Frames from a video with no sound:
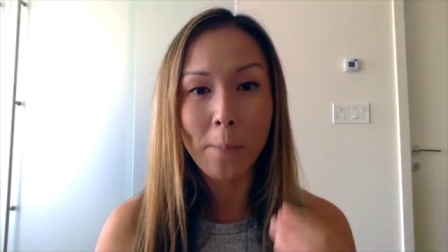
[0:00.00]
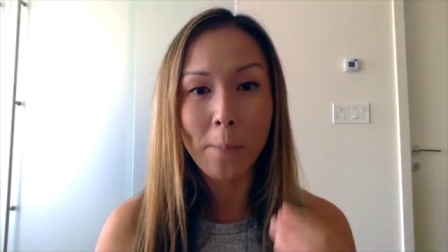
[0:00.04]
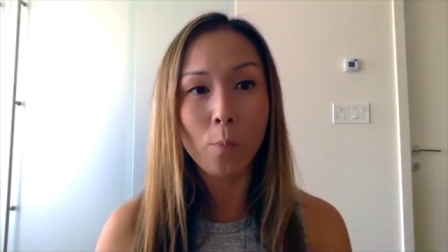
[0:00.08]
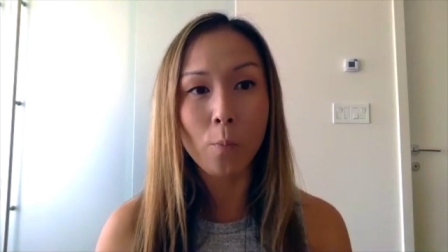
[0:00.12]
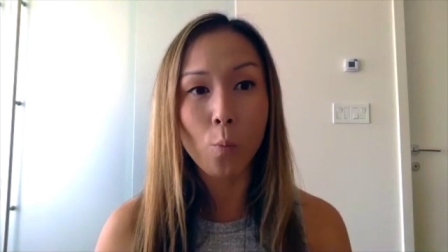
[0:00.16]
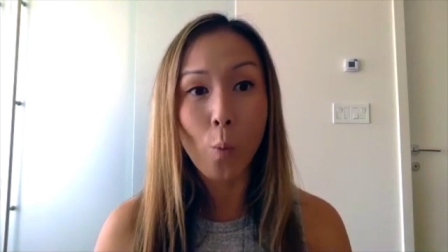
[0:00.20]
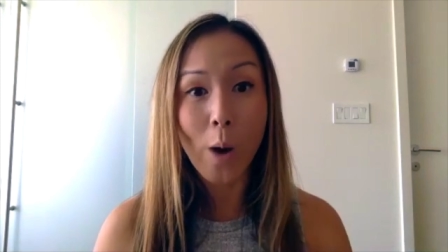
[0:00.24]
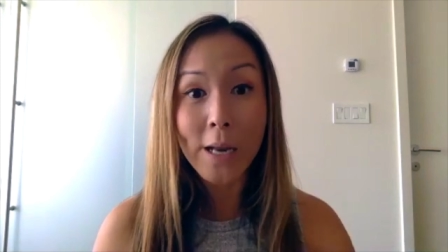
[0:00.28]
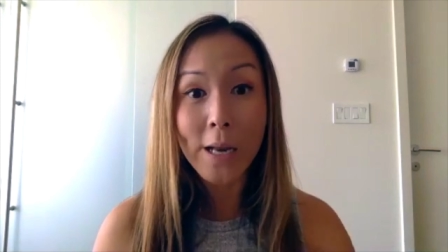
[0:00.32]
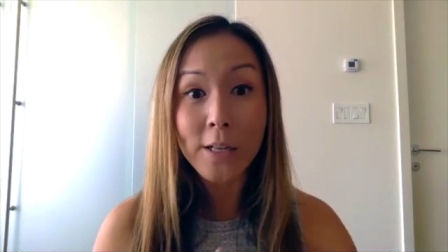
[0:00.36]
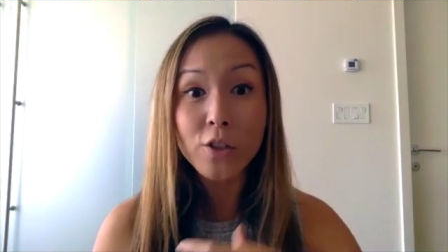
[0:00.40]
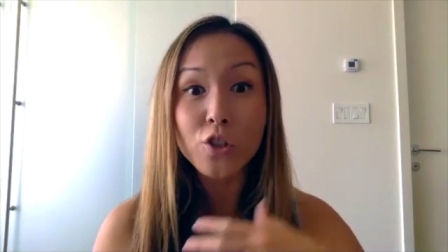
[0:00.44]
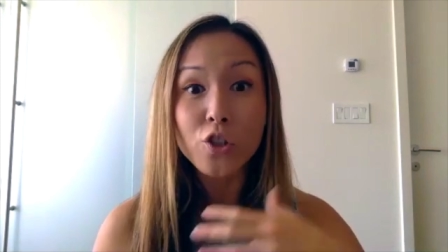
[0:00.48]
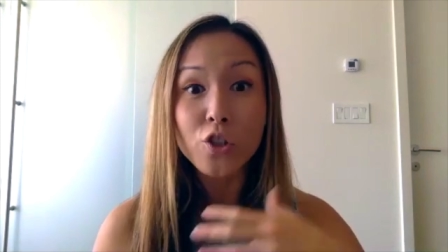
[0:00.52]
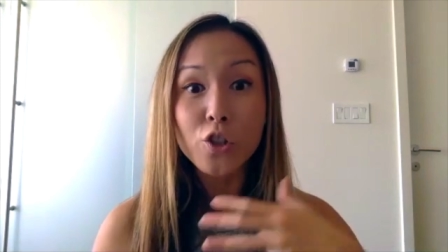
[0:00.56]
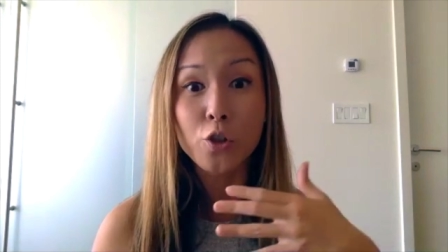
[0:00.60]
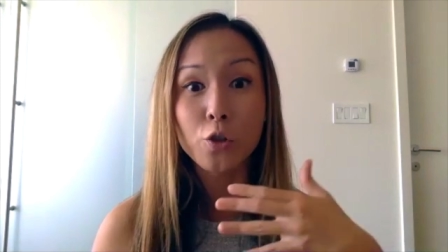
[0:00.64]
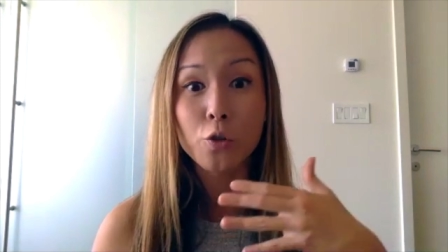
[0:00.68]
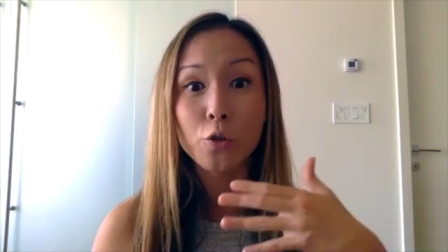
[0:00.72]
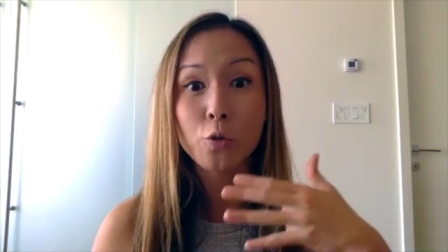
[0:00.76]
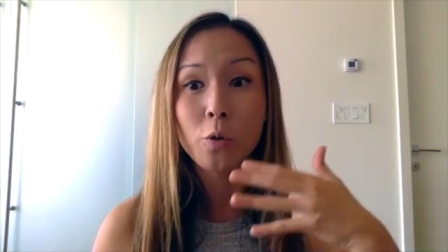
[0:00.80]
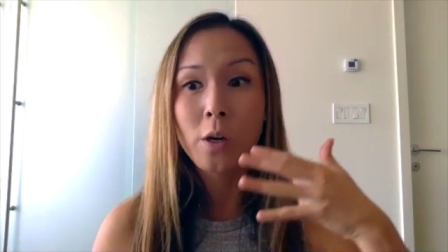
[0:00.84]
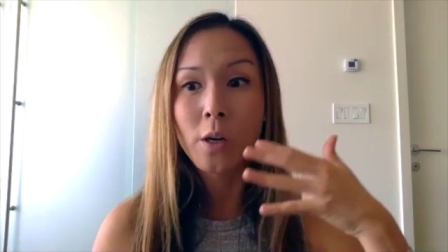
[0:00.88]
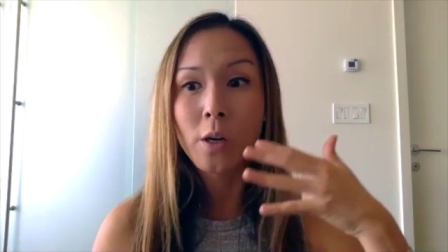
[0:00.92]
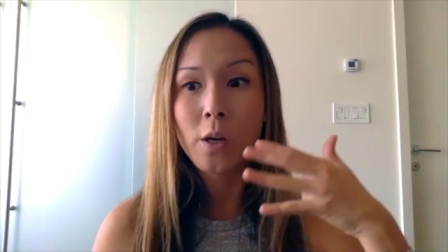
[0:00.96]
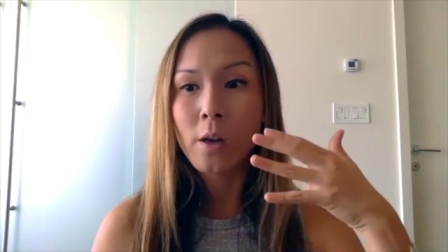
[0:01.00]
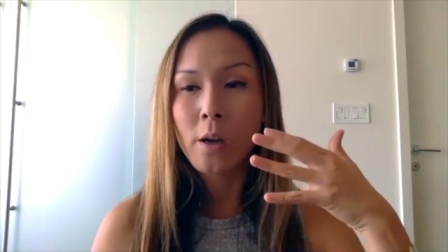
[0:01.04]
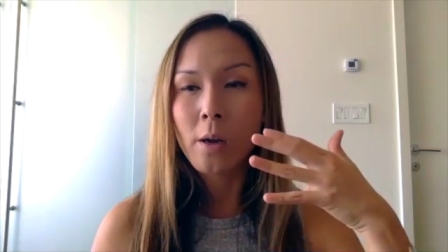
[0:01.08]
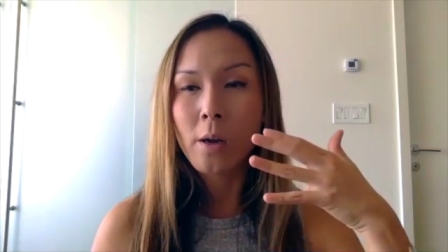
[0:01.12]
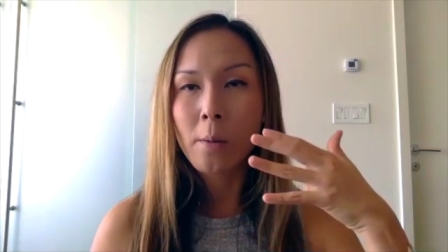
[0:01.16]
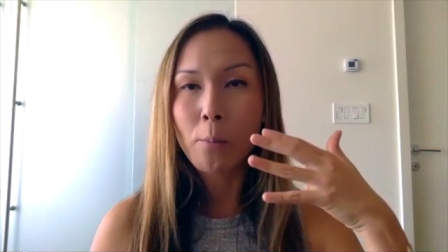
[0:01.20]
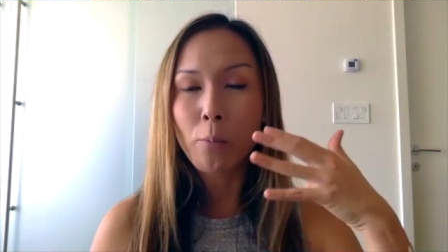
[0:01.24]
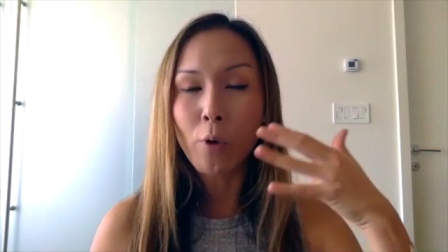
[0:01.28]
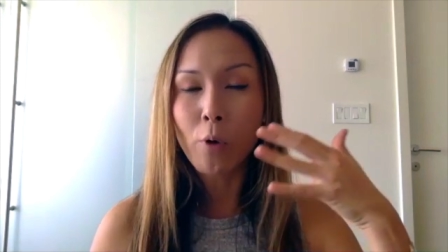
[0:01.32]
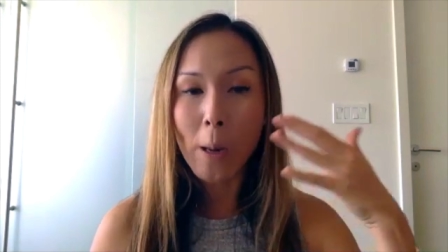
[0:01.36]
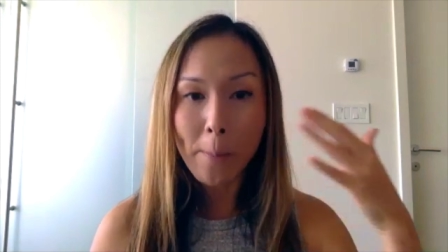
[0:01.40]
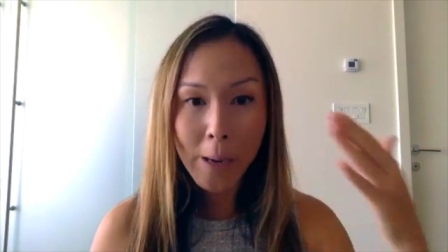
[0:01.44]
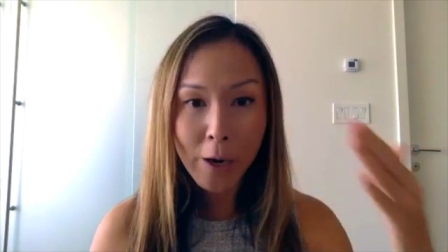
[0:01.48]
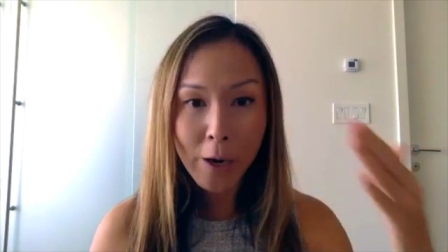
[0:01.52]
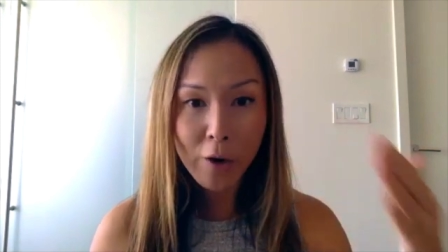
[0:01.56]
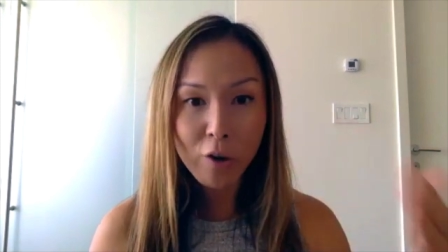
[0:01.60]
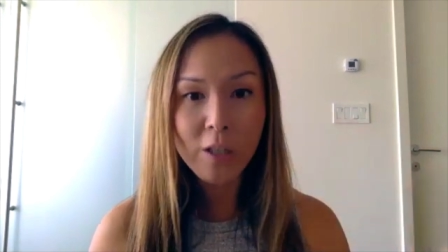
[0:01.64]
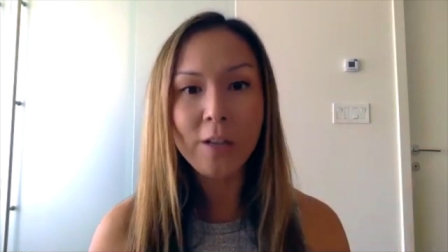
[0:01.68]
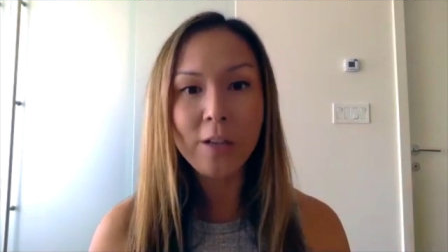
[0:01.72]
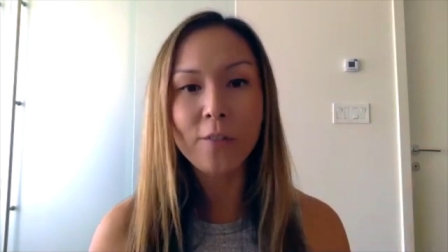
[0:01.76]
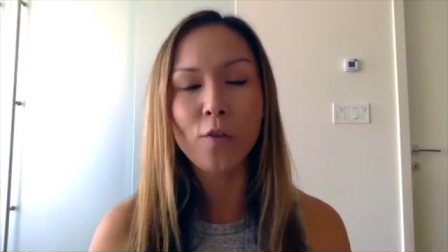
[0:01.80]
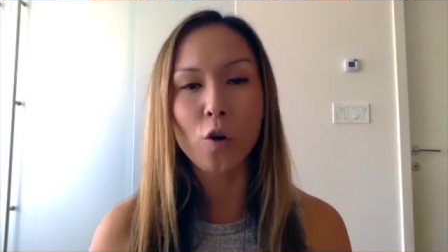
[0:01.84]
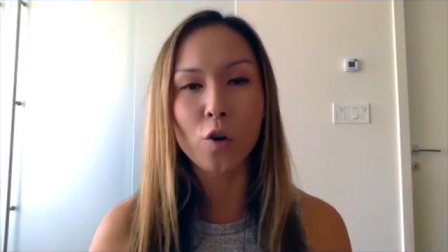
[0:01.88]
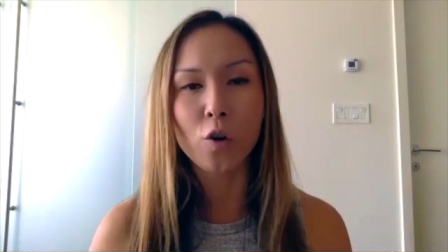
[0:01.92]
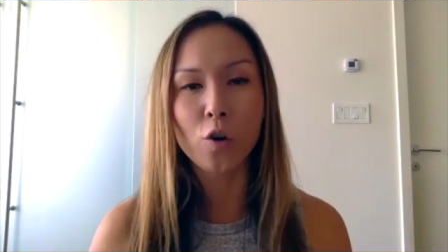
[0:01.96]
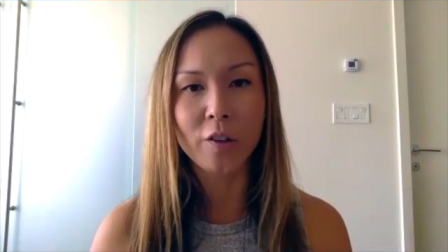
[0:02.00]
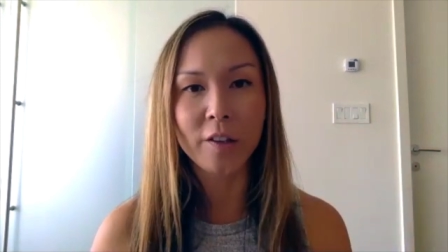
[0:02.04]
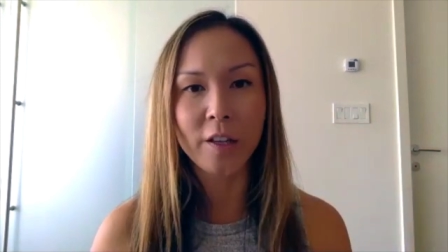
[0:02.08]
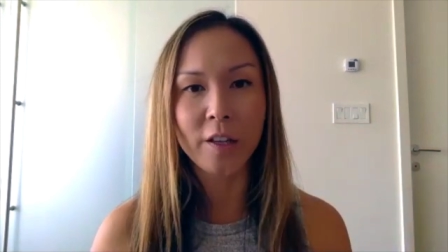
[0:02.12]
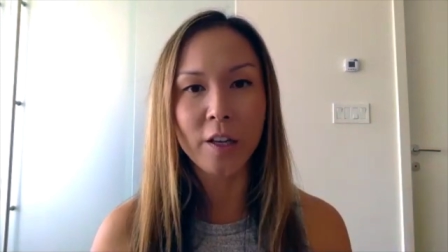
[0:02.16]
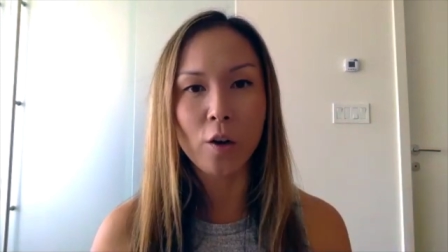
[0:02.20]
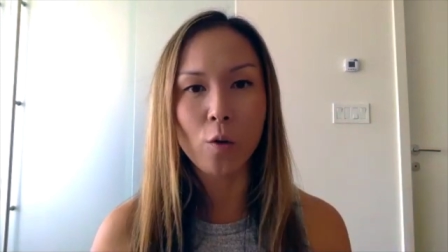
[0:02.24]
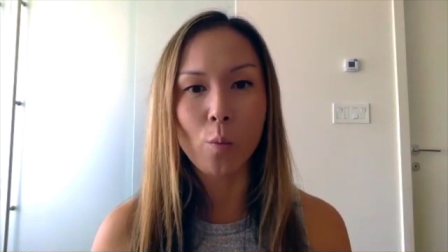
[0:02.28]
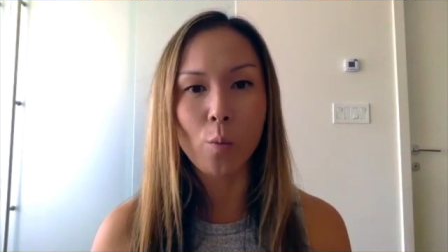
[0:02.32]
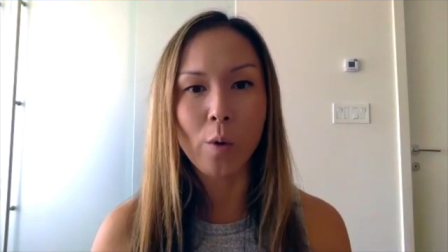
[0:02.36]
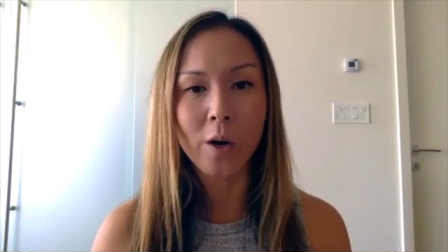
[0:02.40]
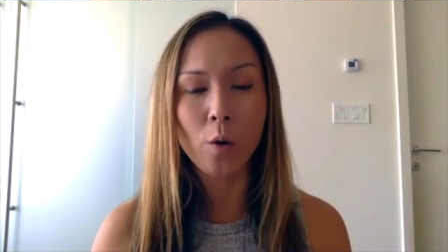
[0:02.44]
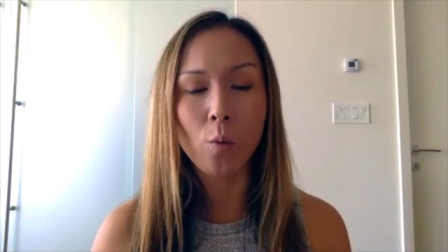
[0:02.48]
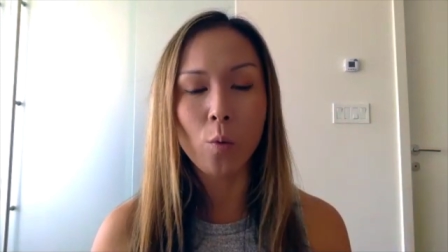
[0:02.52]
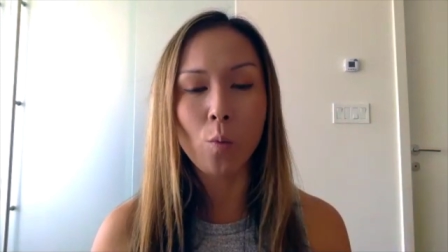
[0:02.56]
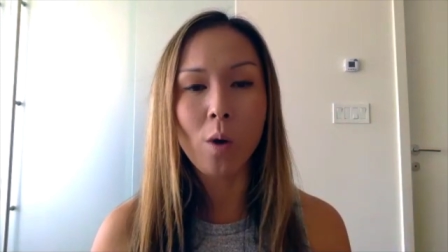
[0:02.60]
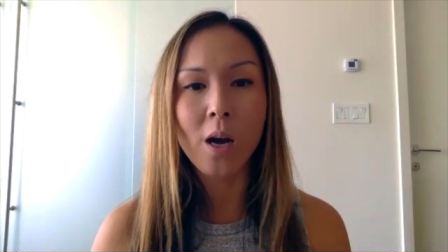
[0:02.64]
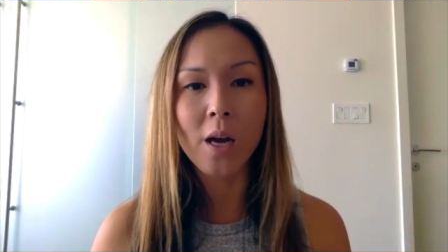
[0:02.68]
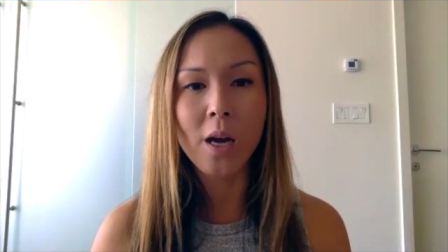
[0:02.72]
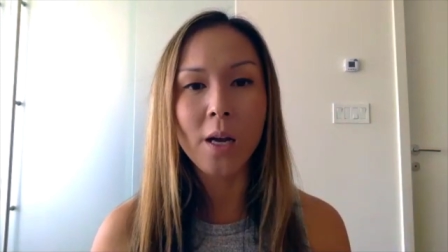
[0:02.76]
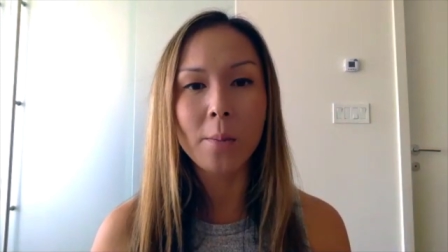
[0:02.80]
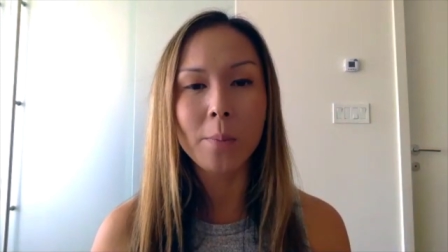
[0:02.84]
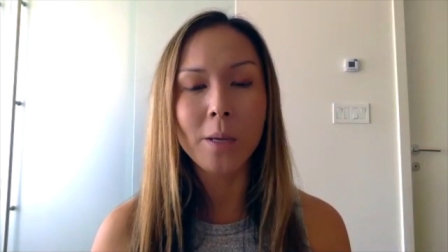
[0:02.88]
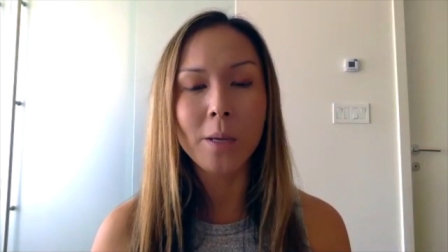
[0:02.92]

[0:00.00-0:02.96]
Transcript: went to primarily focusing on one-on-one,